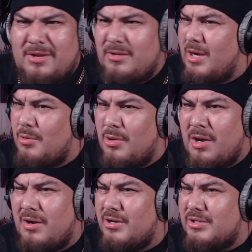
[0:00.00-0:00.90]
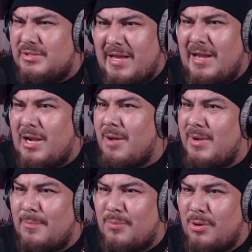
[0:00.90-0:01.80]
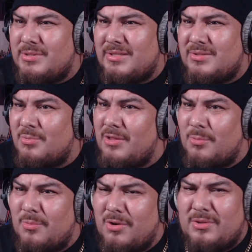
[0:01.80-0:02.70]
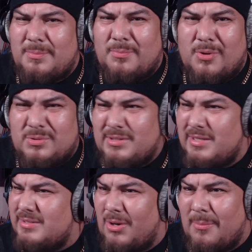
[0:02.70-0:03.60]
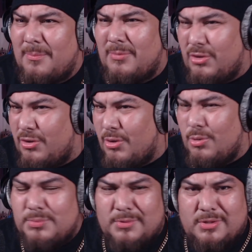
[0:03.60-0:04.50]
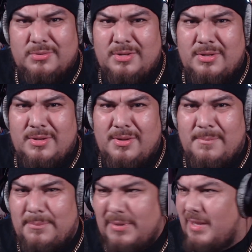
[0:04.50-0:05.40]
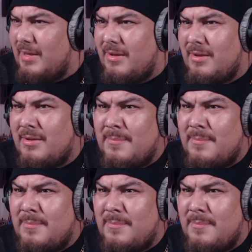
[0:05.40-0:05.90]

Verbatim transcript: Y'all don't understand how many protests around the world. The protests are huge, bro, big.